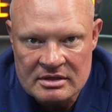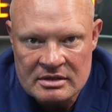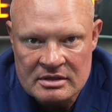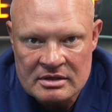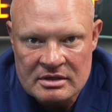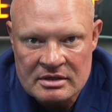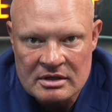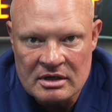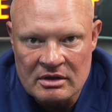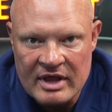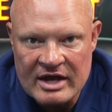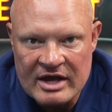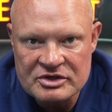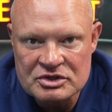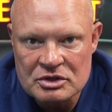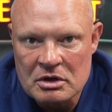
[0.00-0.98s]
allows
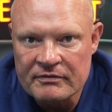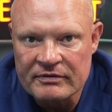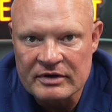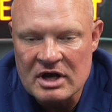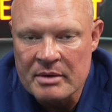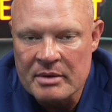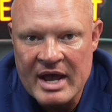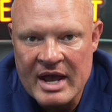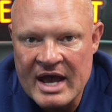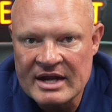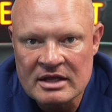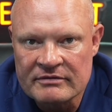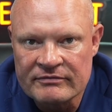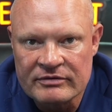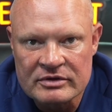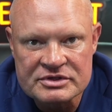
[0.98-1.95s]
you to overcome any
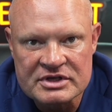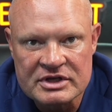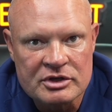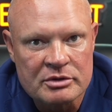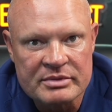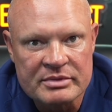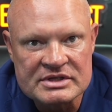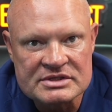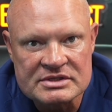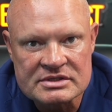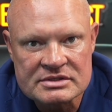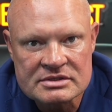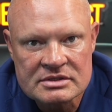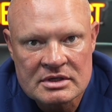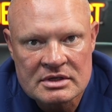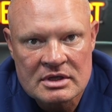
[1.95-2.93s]
adversity in your business.
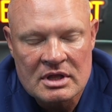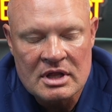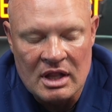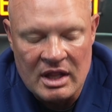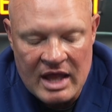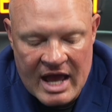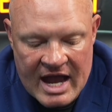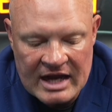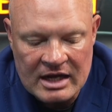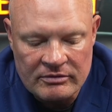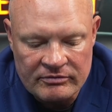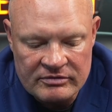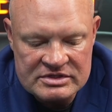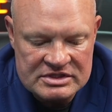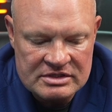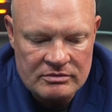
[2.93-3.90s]
Lack of
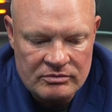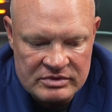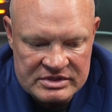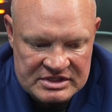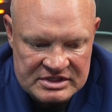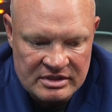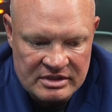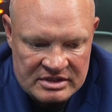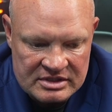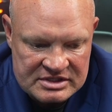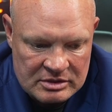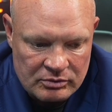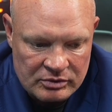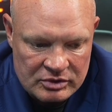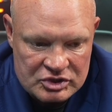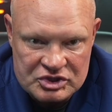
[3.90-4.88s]
res- resiliency will
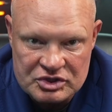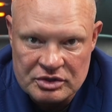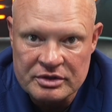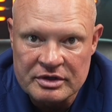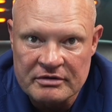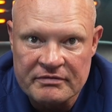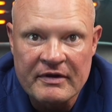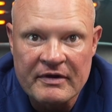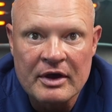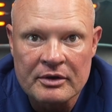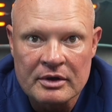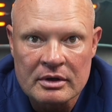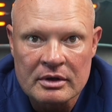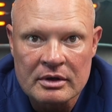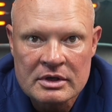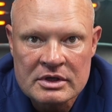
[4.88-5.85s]
ensure your failure.
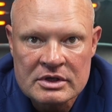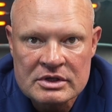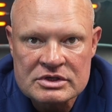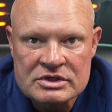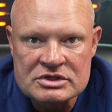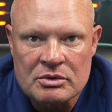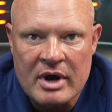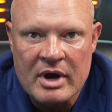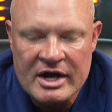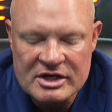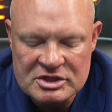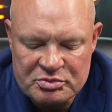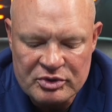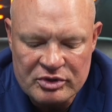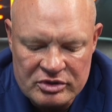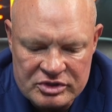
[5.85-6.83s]
So
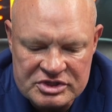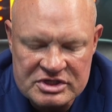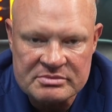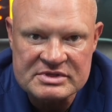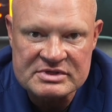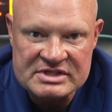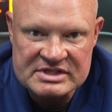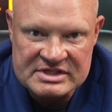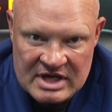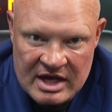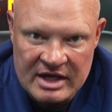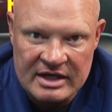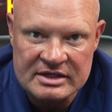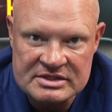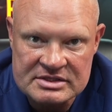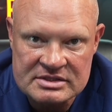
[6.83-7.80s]
entrepreneurship
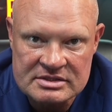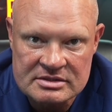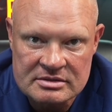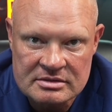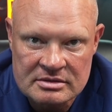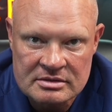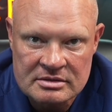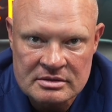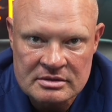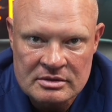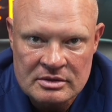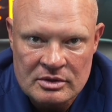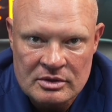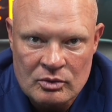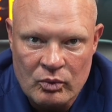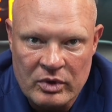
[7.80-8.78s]
sucks
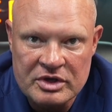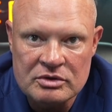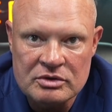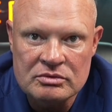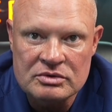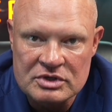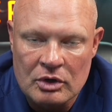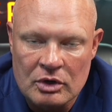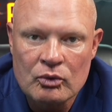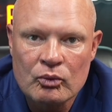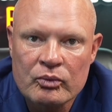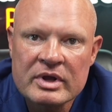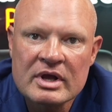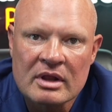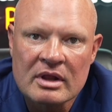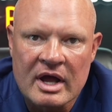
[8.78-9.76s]
when you don't
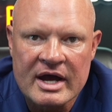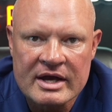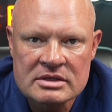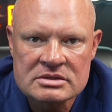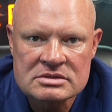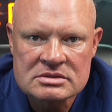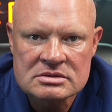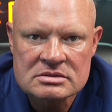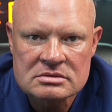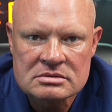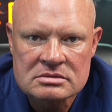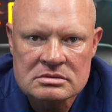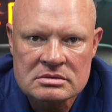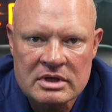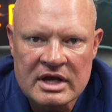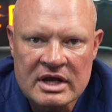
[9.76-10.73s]
realize
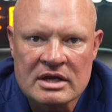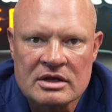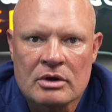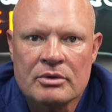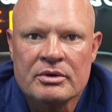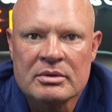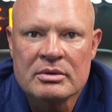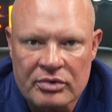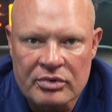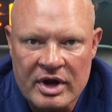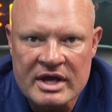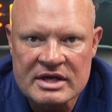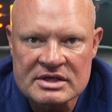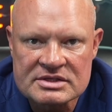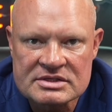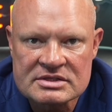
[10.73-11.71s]
and don't
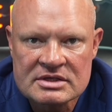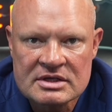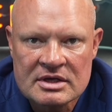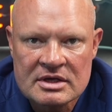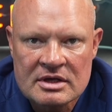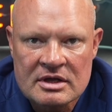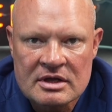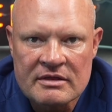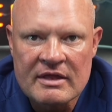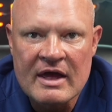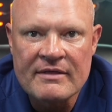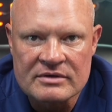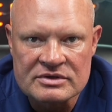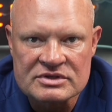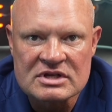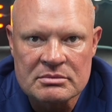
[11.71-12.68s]
embrace that there's
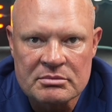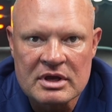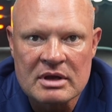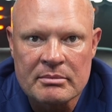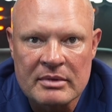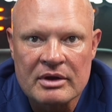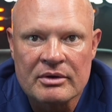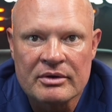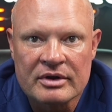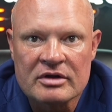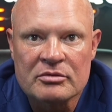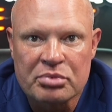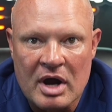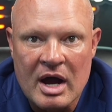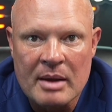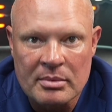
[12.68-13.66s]
going to be a myriad of
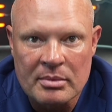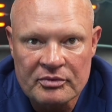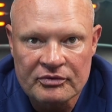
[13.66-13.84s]
problems.